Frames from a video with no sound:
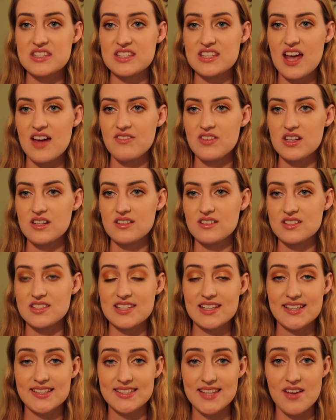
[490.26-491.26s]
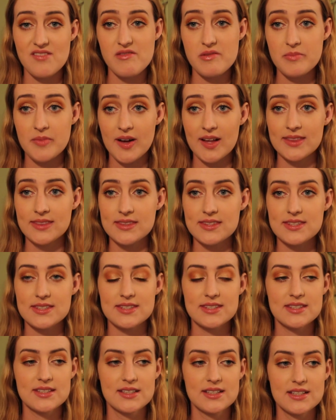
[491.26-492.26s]
6-7 months,
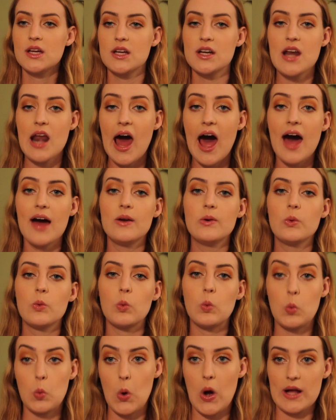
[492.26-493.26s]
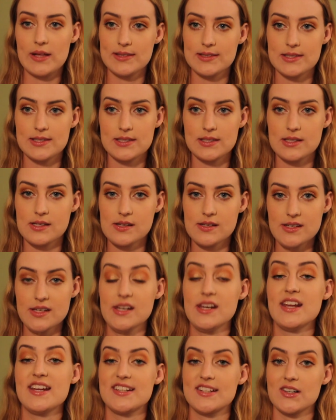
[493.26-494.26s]
not once
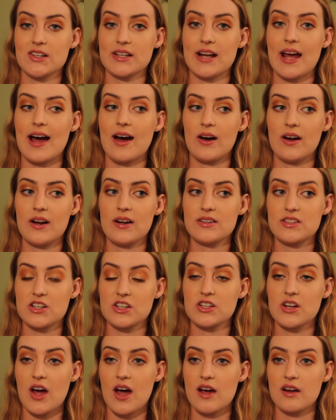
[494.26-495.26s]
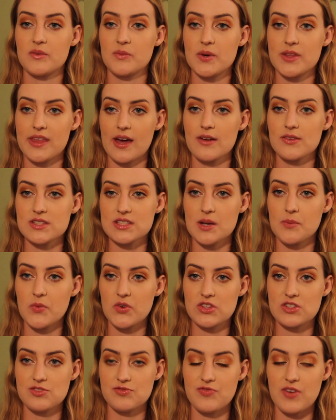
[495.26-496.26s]
did it turn on without
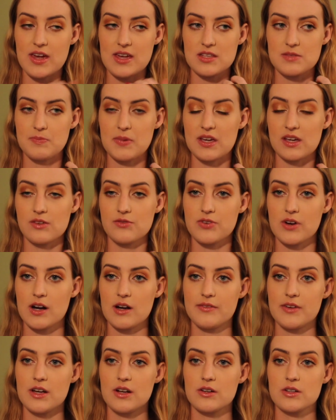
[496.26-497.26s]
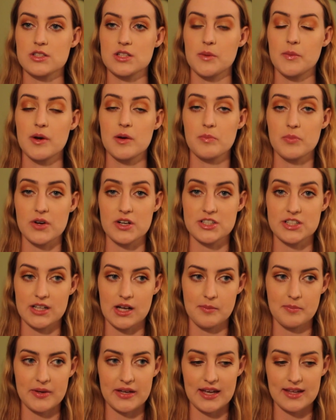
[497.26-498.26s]
someone's face being in front of it or someone brushing
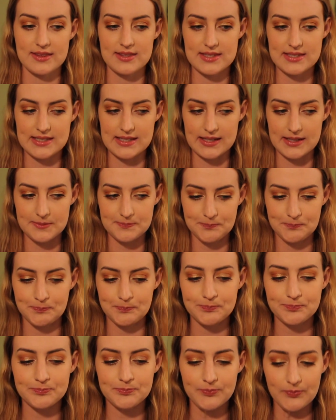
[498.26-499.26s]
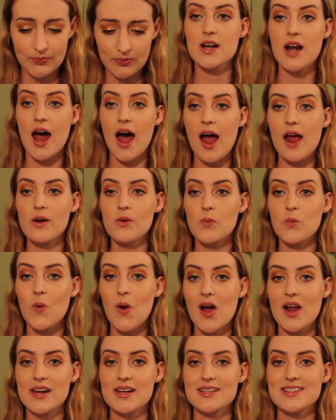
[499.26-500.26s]
up against it. Not
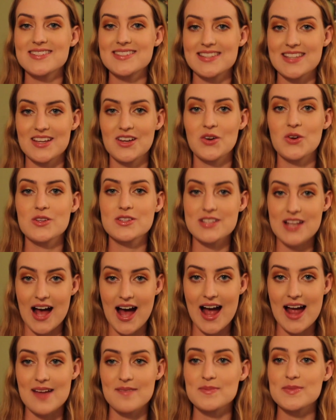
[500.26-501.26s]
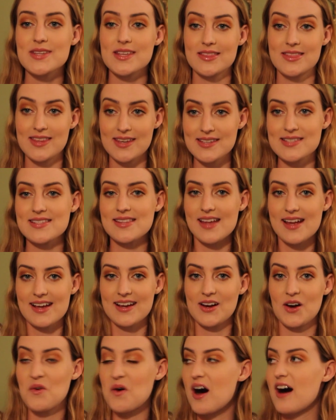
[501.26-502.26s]
one single time did this
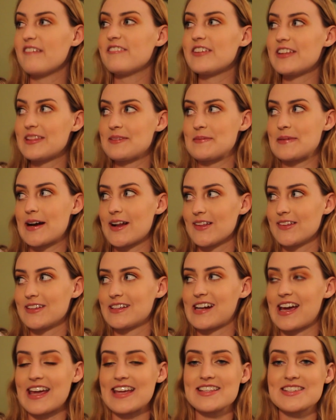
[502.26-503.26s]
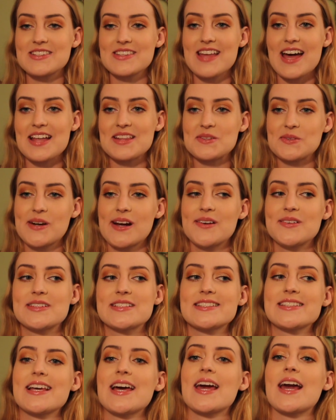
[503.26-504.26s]
light go off in the middle of the night. So that's when I
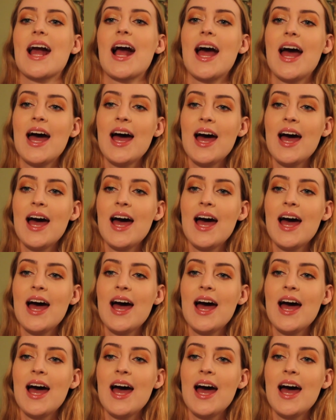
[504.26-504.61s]
was like,